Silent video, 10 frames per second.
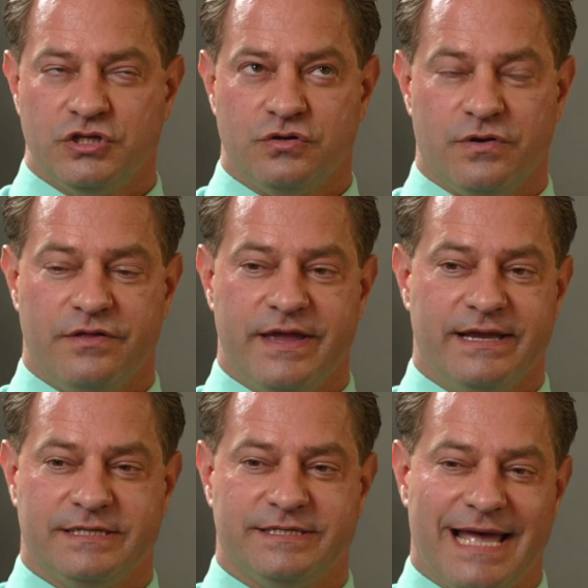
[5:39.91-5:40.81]
So are they
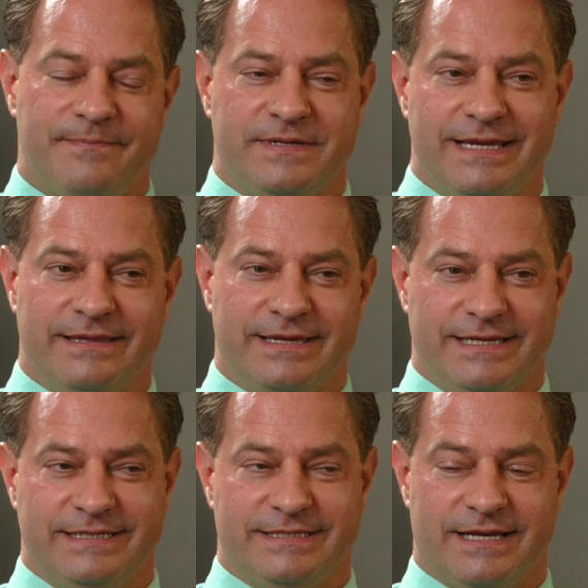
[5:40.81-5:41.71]
accepting
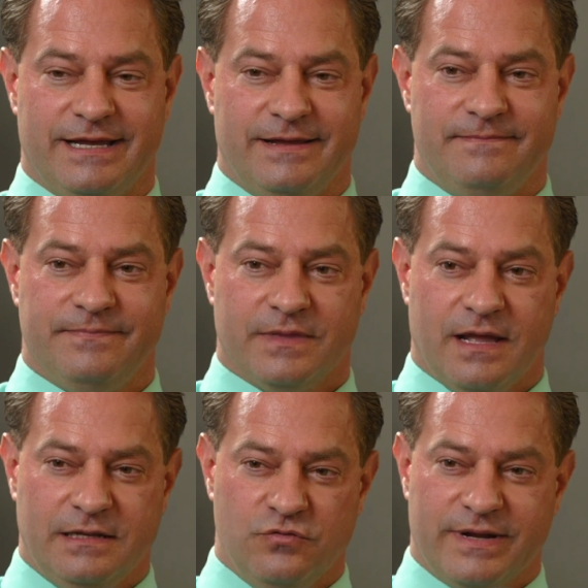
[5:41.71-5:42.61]
these
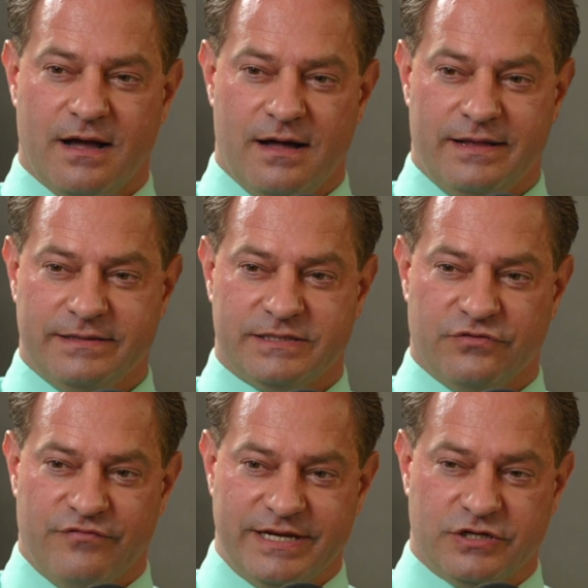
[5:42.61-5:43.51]
Alumicons,
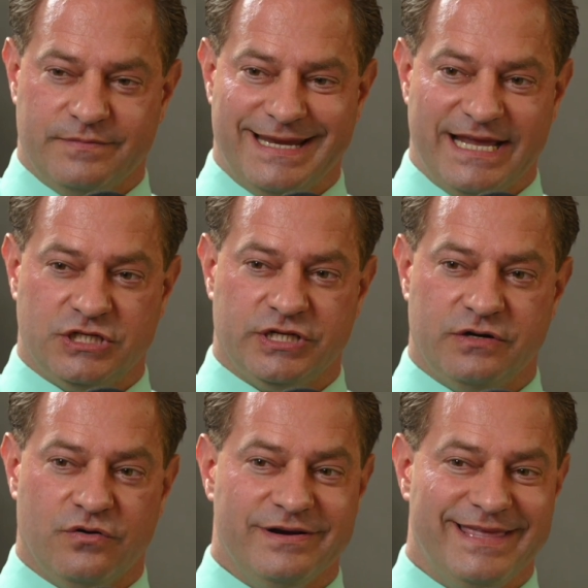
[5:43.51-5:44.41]
the retermination,
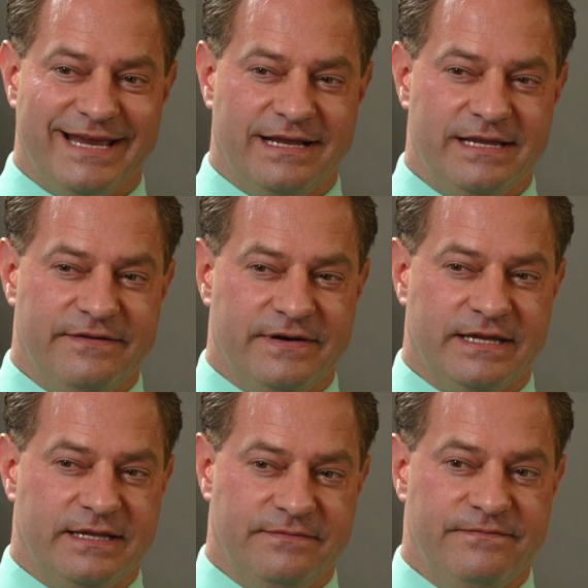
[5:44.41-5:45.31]
or are they even